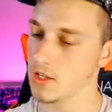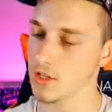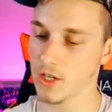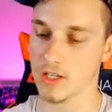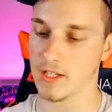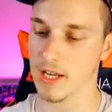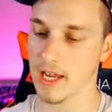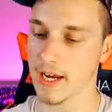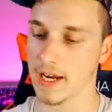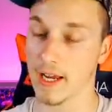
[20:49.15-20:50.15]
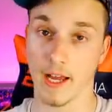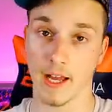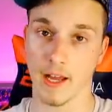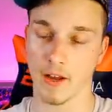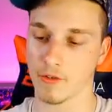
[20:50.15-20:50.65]
just a
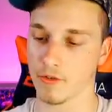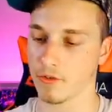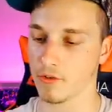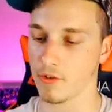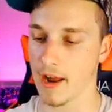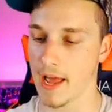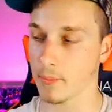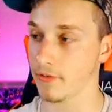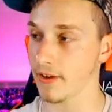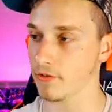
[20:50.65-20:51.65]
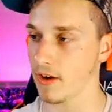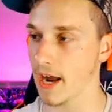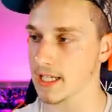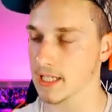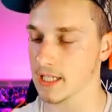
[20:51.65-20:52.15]
rare. Prevent
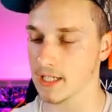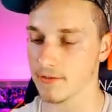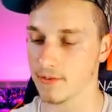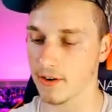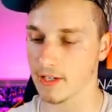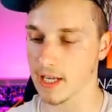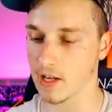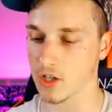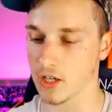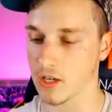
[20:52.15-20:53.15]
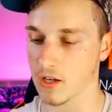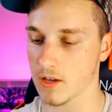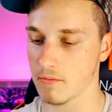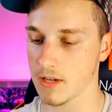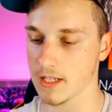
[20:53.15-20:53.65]
Rat, very nostalgic.
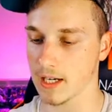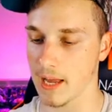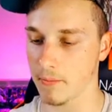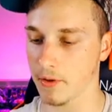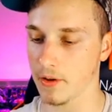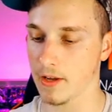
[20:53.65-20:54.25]
Mystic Lamp.